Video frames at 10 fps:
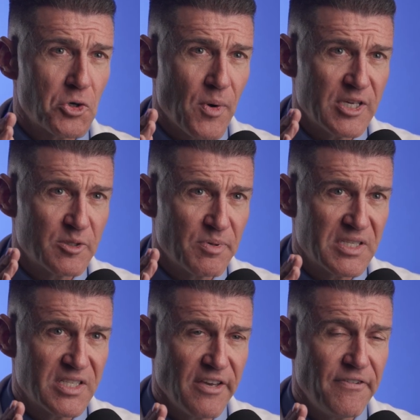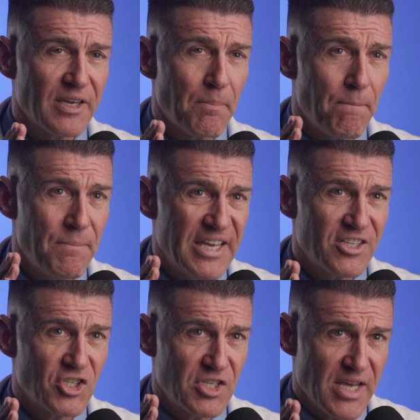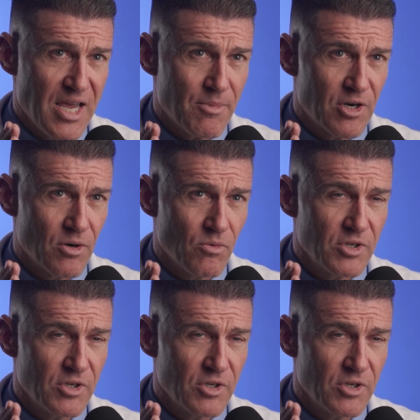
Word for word: to a specific pitch diameter,